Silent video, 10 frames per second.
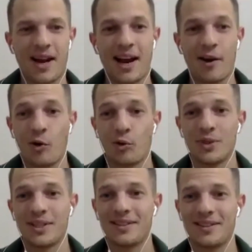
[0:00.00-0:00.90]
hope
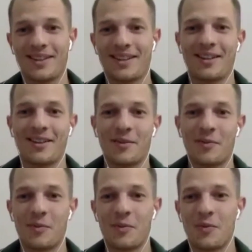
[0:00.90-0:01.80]
that
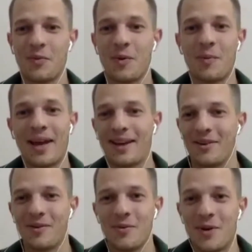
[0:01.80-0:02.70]
we make
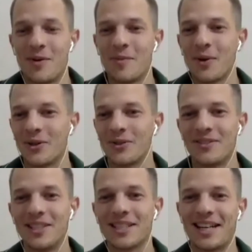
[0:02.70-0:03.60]
very, very
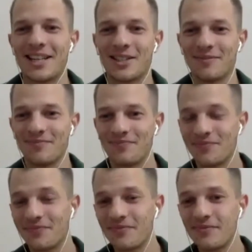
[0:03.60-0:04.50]
productive discussion.
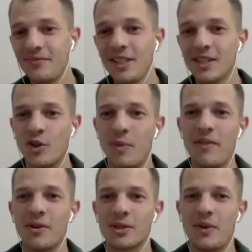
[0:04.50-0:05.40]
So my
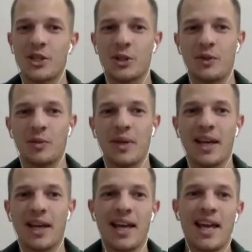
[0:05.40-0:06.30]
first question will be,
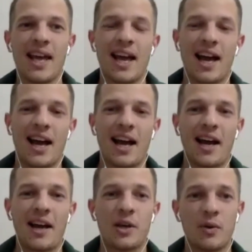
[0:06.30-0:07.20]

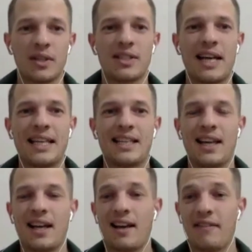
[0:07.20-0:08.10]
you are studying
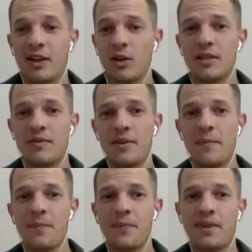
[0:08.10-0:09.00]
philosophy
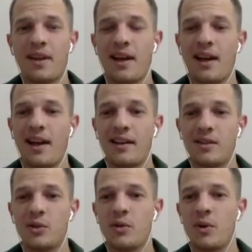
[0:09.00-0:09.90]
in
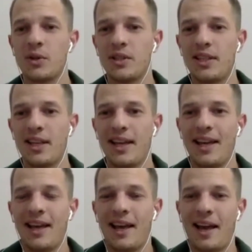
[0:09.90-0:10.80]
the university,
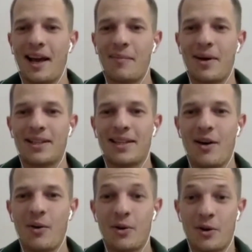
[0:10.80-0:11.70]
but
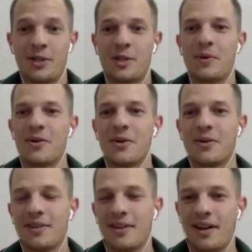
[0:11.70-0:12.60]
now you're an entrepreneur.
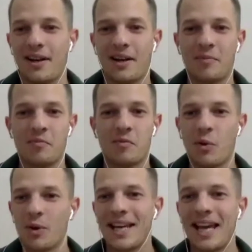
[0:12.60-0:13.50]

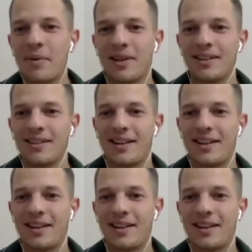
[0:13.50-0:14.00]
What's happened?